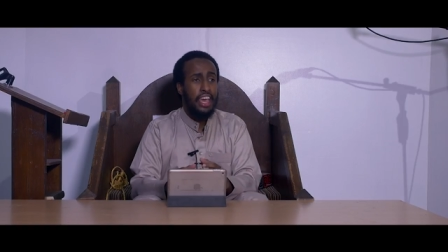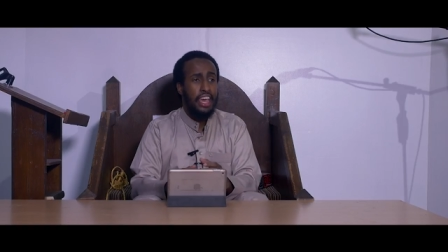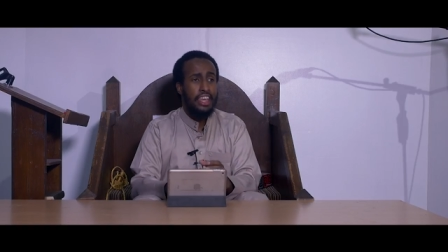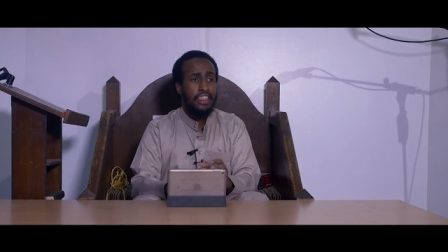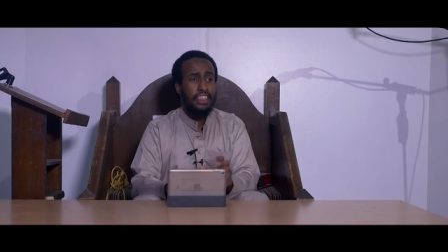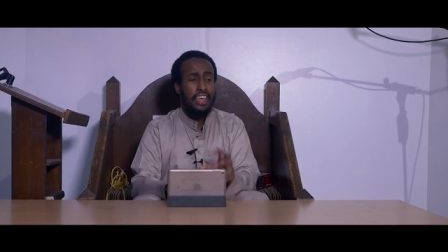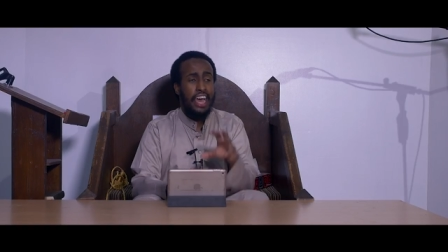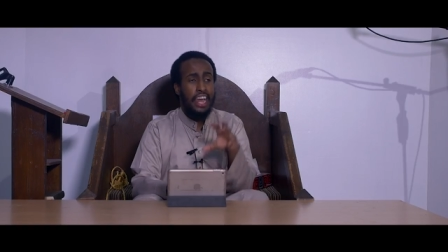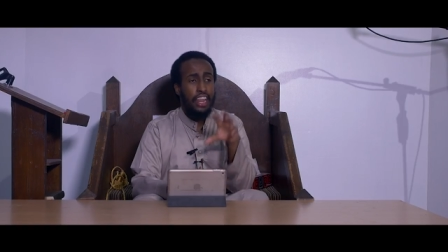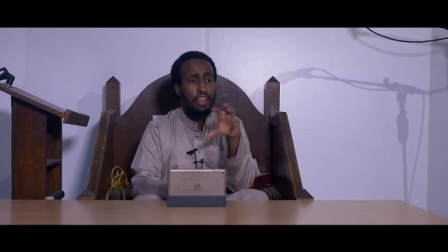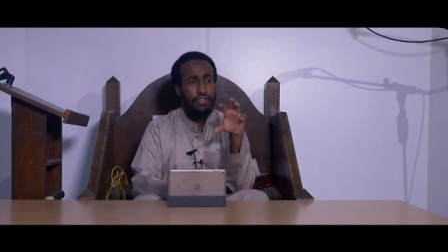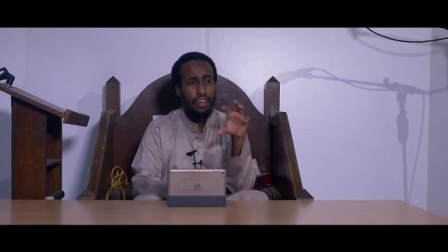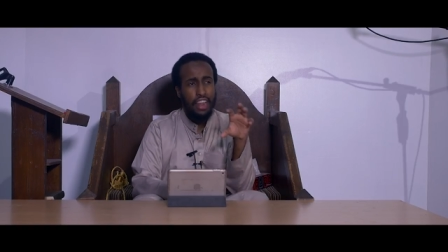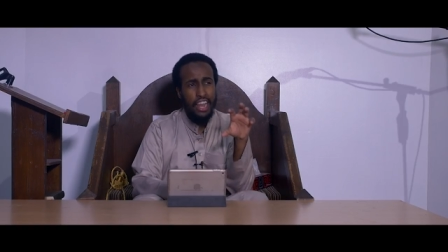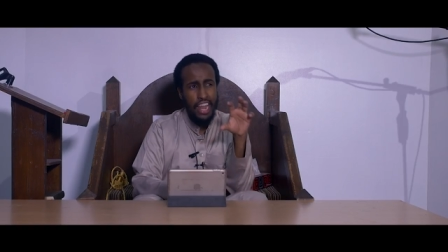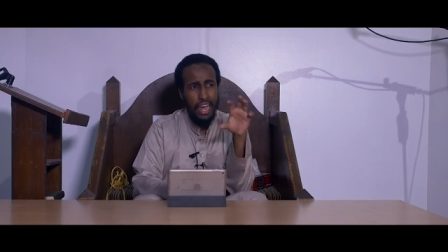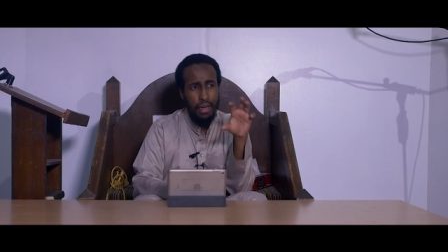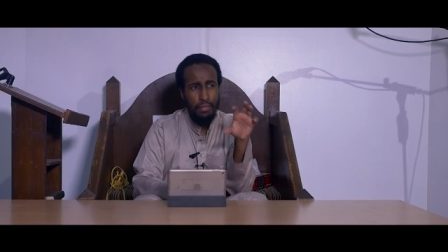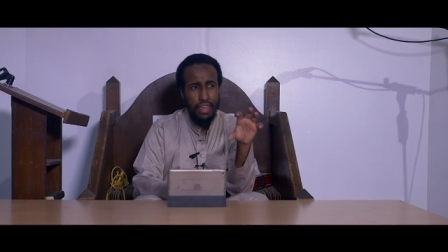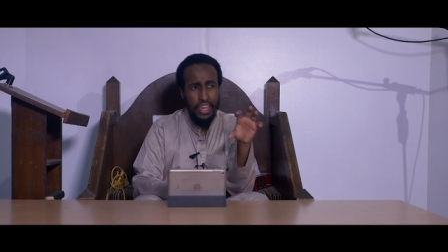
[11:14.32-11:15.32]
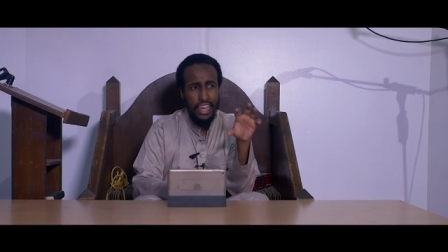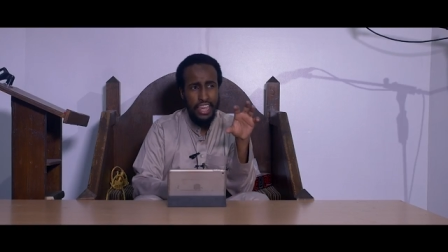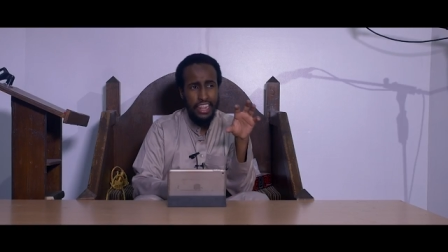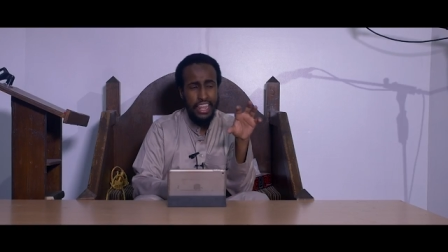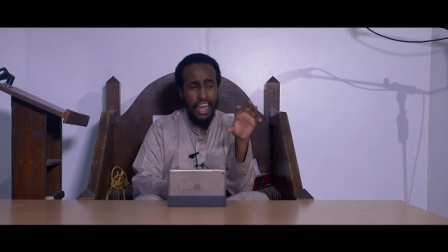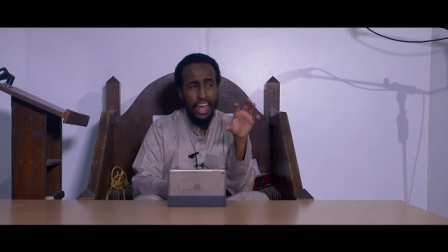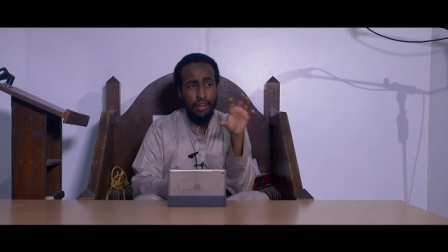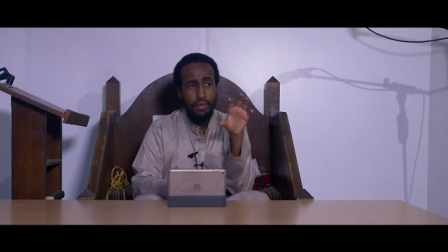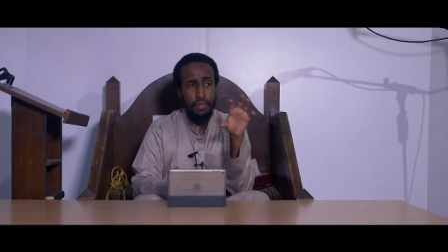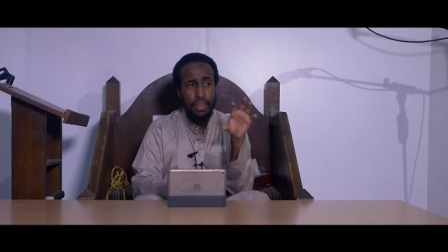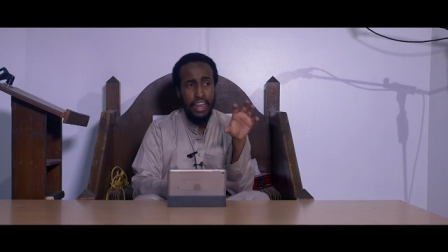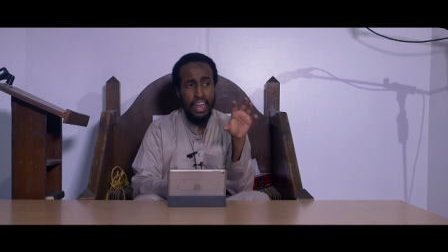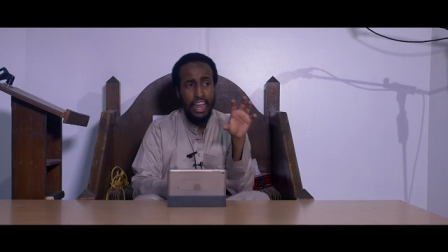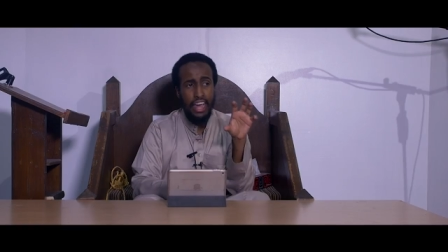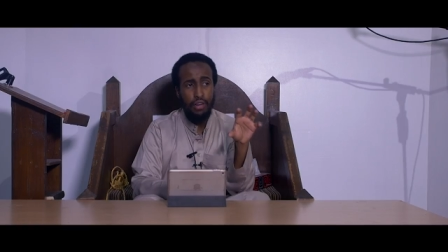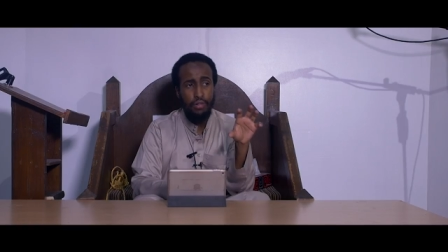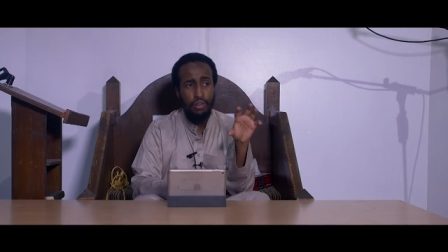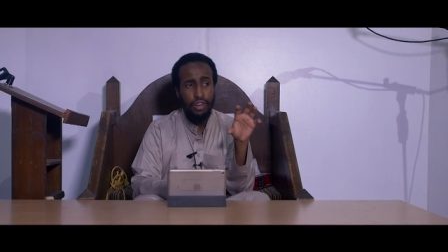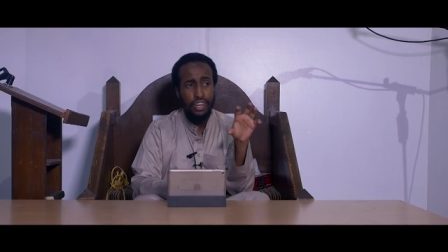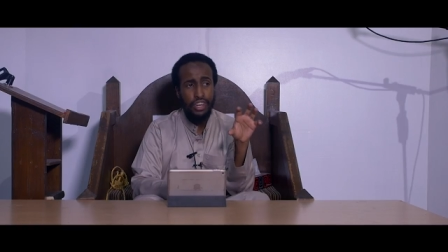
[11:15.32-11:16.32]
And the alif Alam lam here in the Arabic
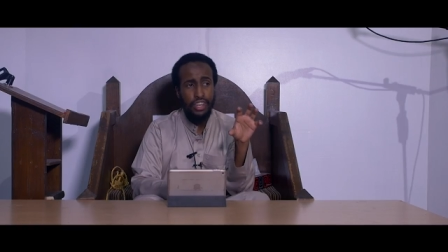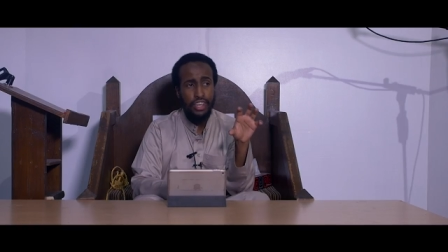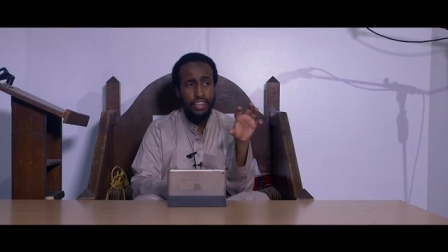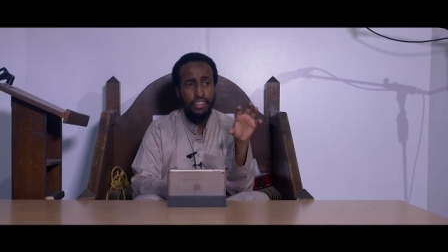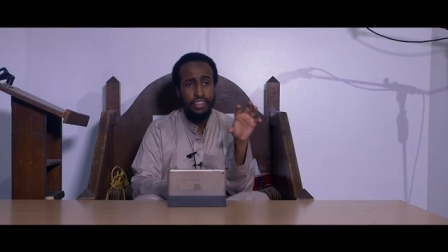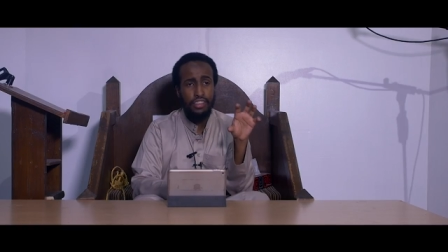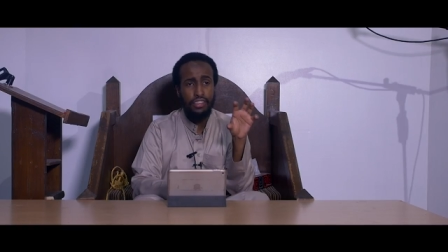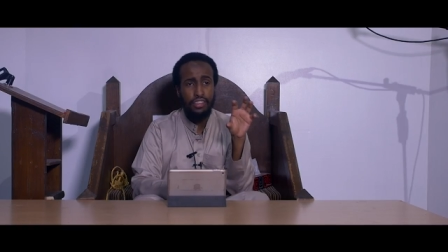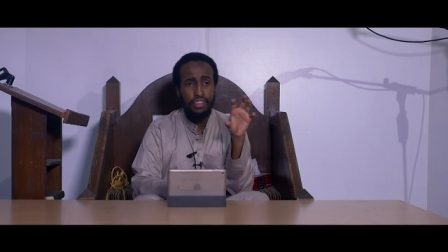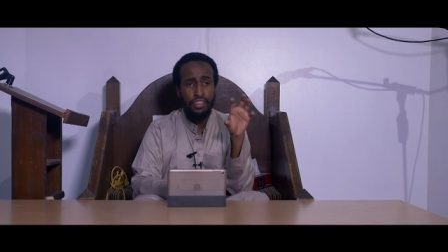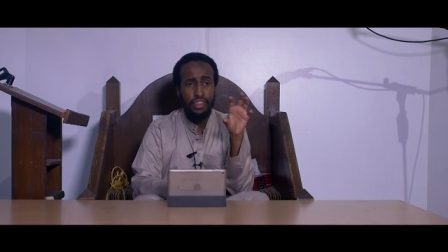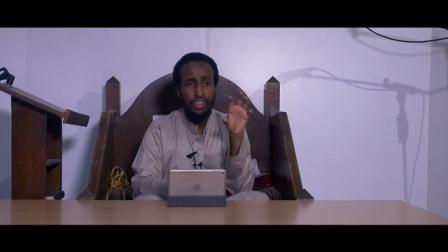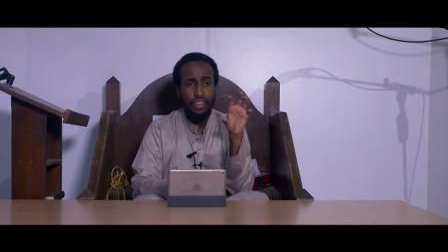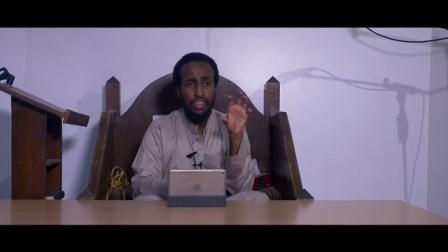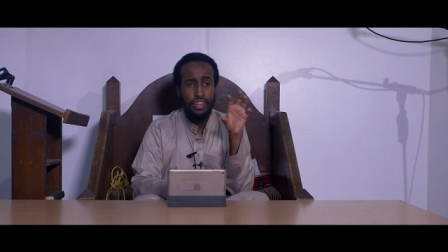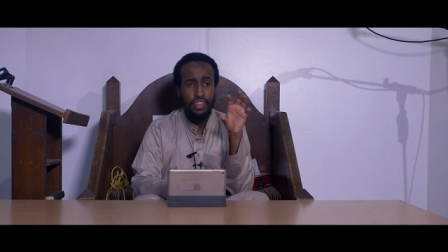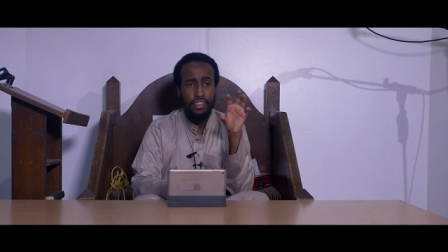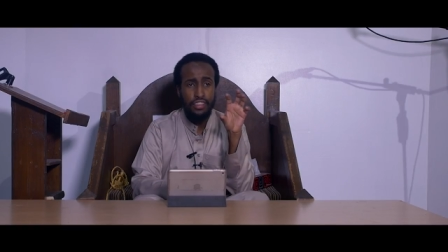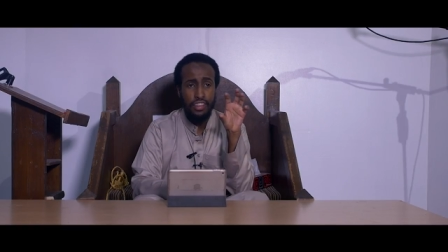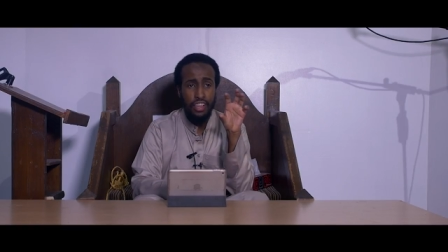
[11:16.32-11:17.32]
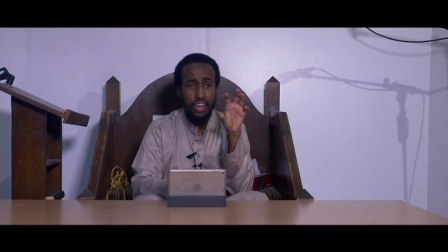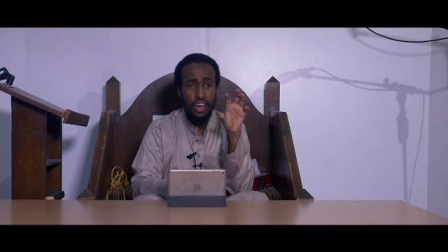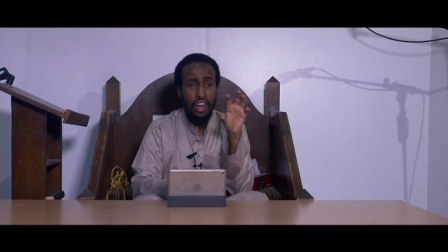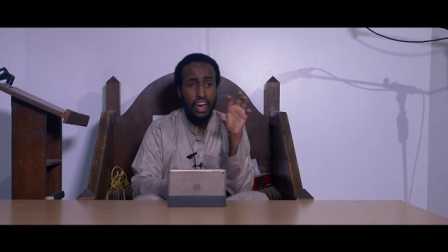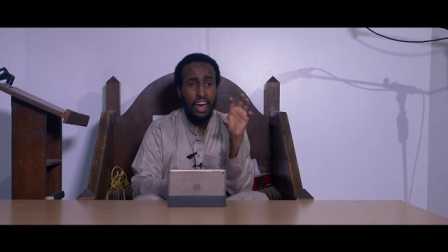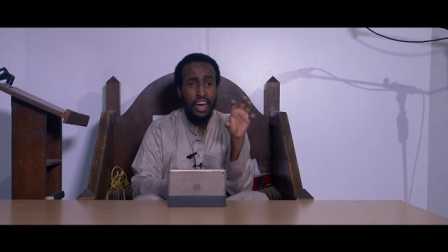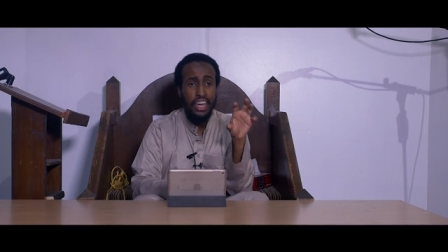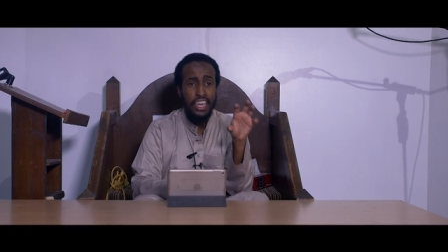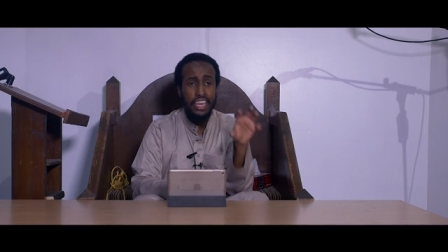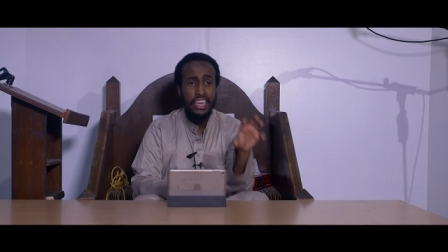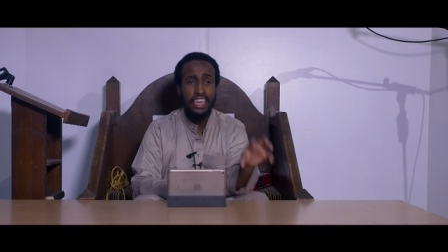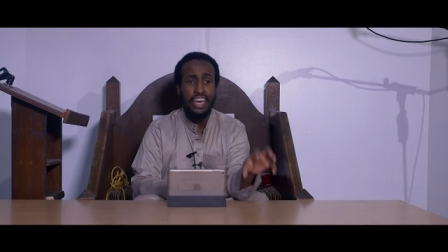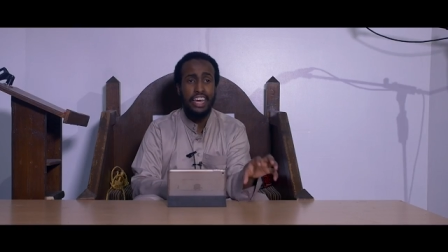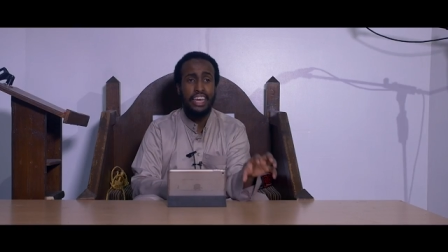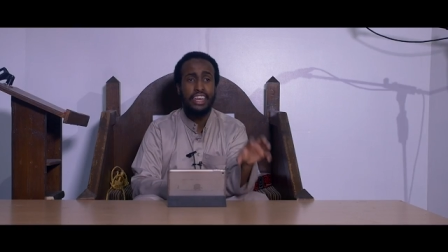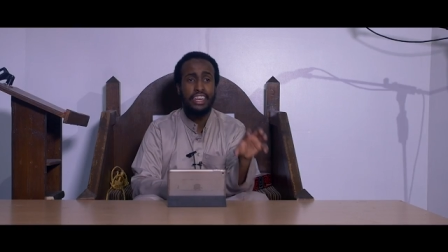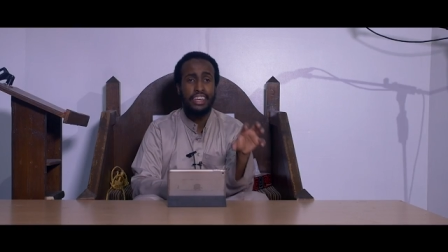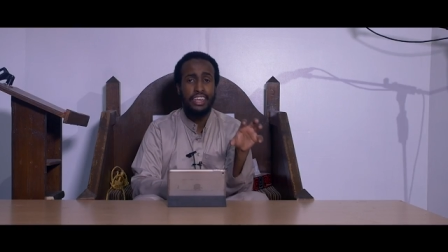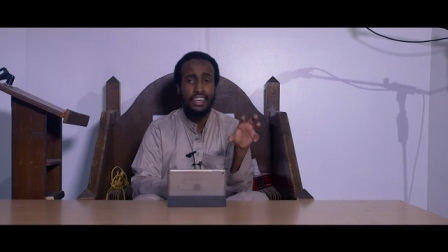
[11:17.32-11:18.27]
language is istighraqiyah.